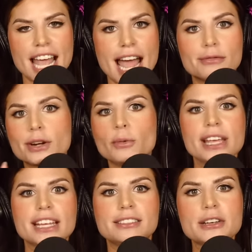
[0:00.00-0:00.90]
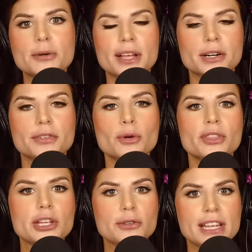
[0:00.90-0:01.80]
Every week is a new interview
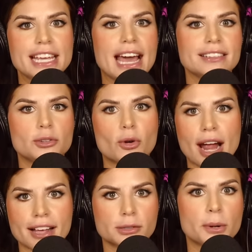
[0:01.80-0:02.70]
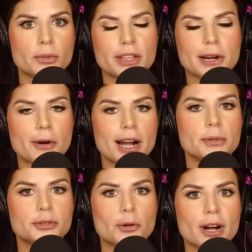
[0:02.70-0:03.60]
with a unique guest or expert with an
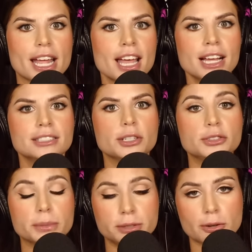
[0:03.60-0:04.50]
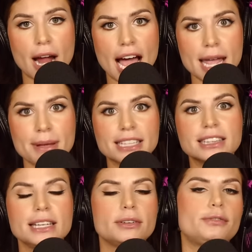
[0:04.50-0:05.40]
incredible story. So subscribe
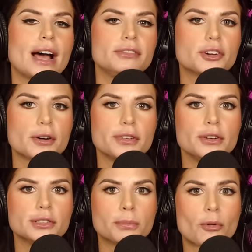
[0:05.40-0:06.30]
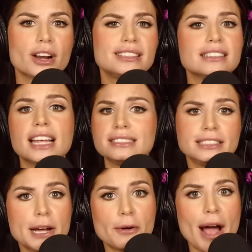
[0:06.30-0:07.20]
and leave a five star review to support us and let
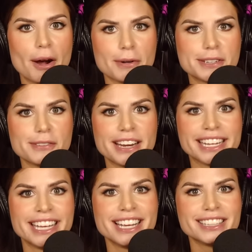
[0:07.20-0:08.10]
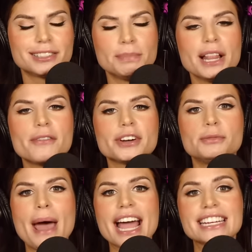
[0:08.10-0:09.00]
us know how we're doing. The spillover
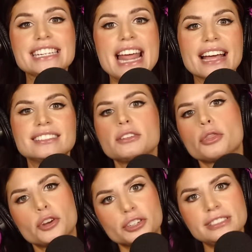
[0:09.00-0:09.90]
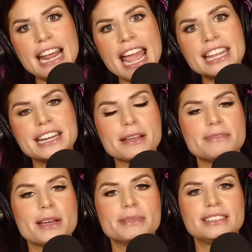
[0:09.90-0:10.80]
is back next Thursday at 9
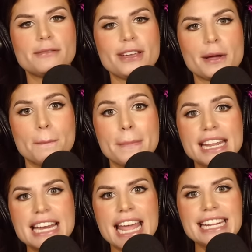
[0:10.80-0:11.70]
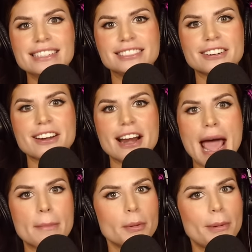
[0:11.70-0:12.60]
p.m. Pacific, midnight Eastern on
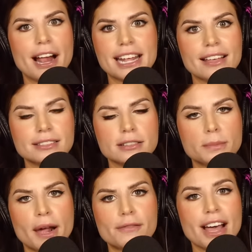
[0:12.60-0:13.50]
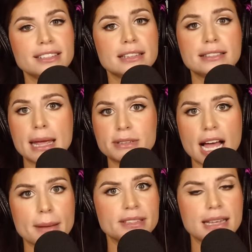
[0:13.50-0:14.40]
Apple Podcasts and Spotify. It's the same
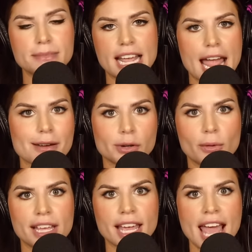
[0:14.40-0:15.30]
time and same day every week.